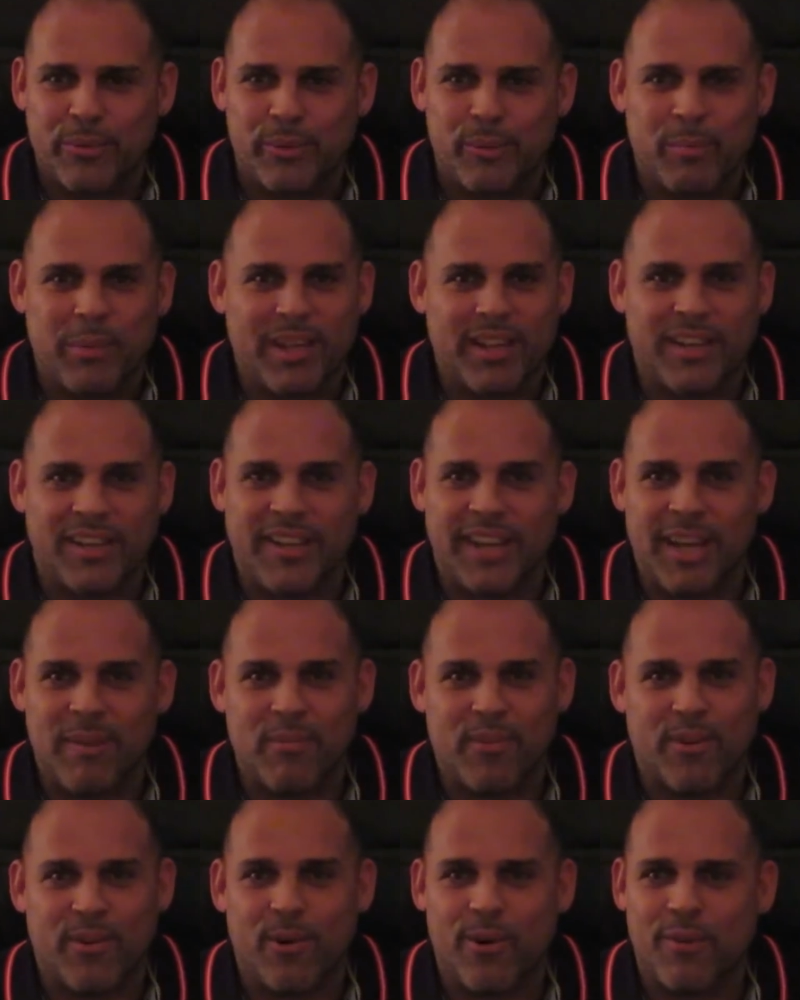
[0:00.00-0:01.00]
We played a game
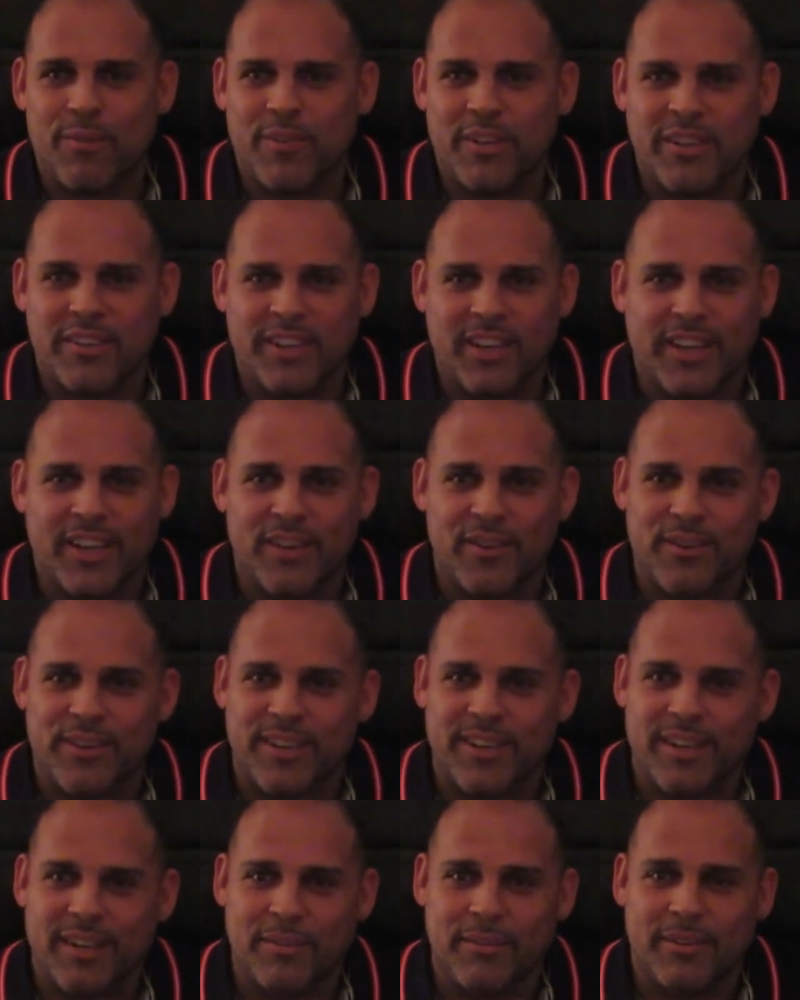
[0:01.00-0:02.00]
for coffees and
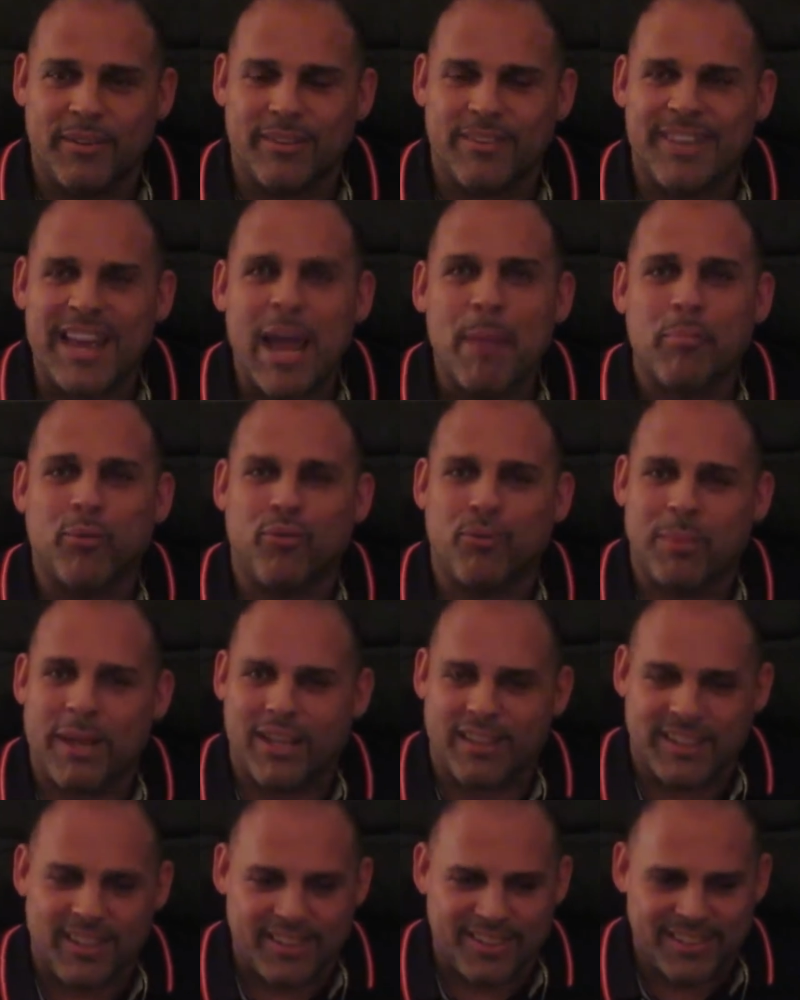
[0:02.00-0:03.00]
Gatorade and Snappers
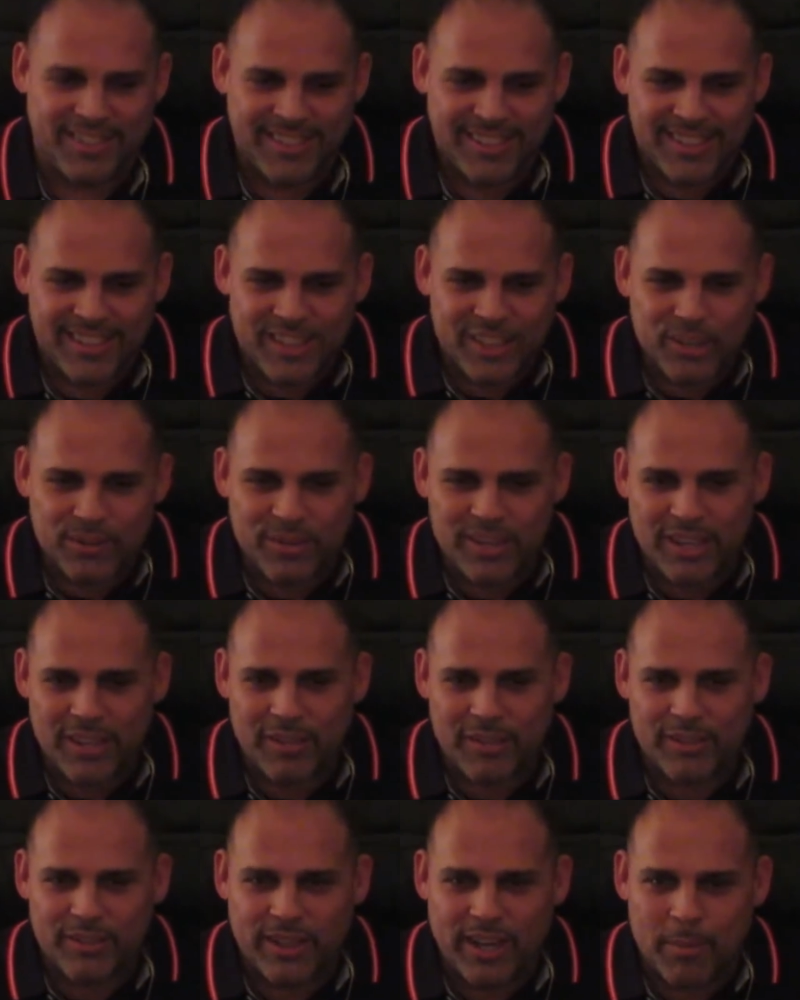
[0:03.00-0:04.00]
back then. It was
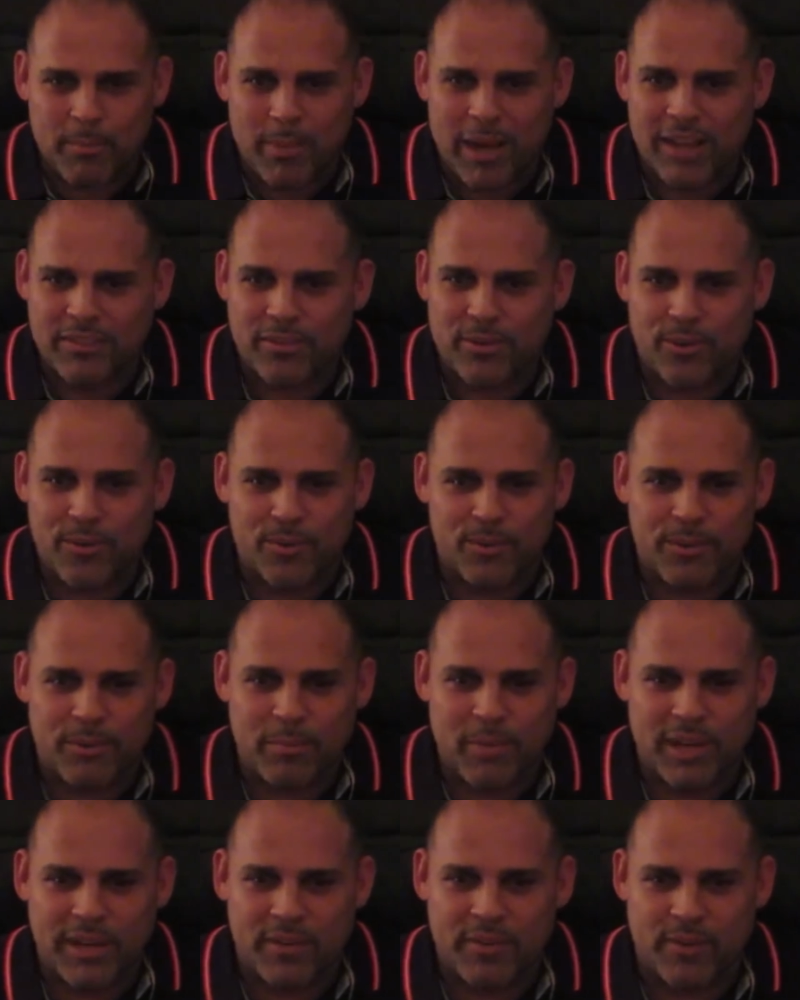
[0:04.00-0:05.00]
like Bosco only
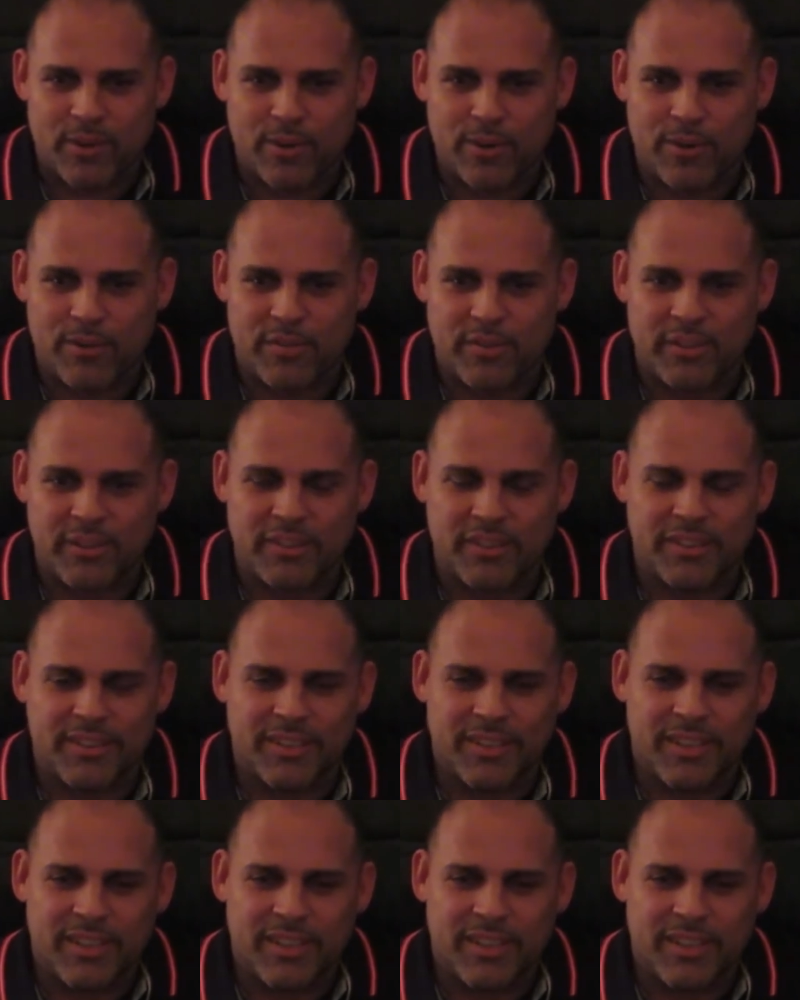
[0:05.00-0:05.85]
played for coffees.